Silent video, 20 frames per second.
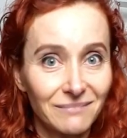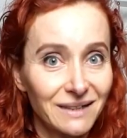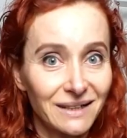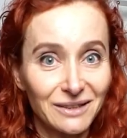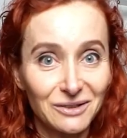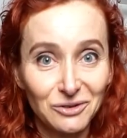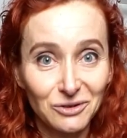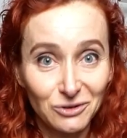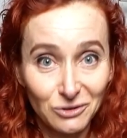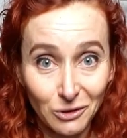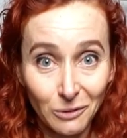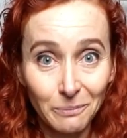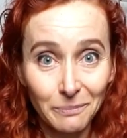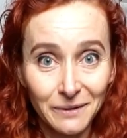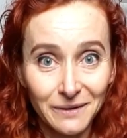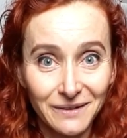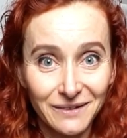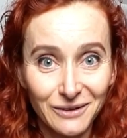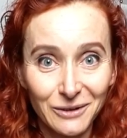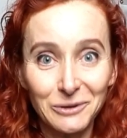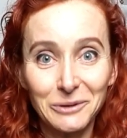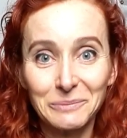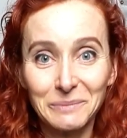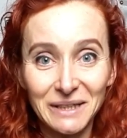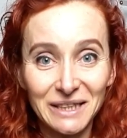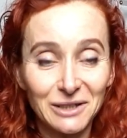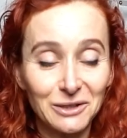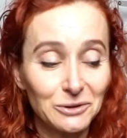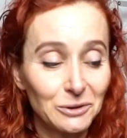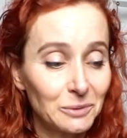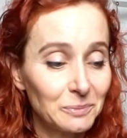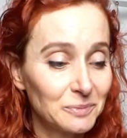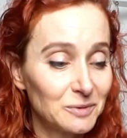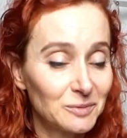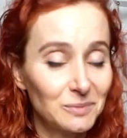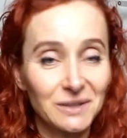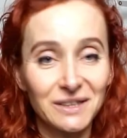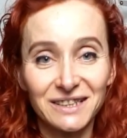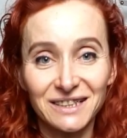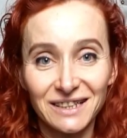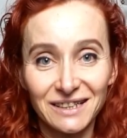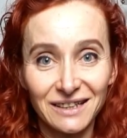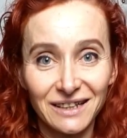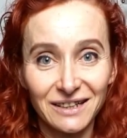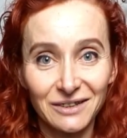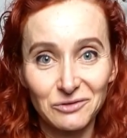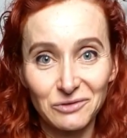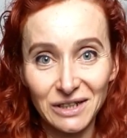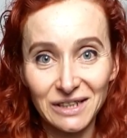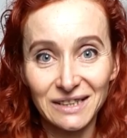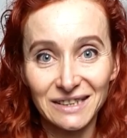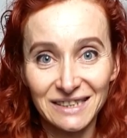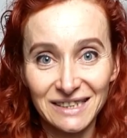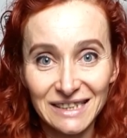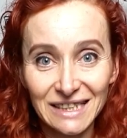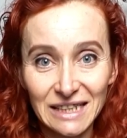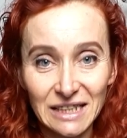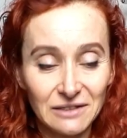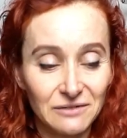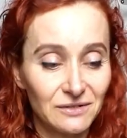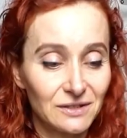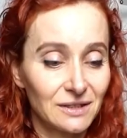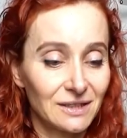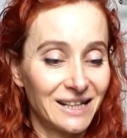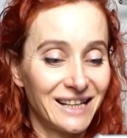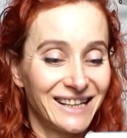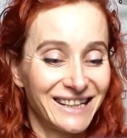a top or mini tops, because I like raglan sleeves.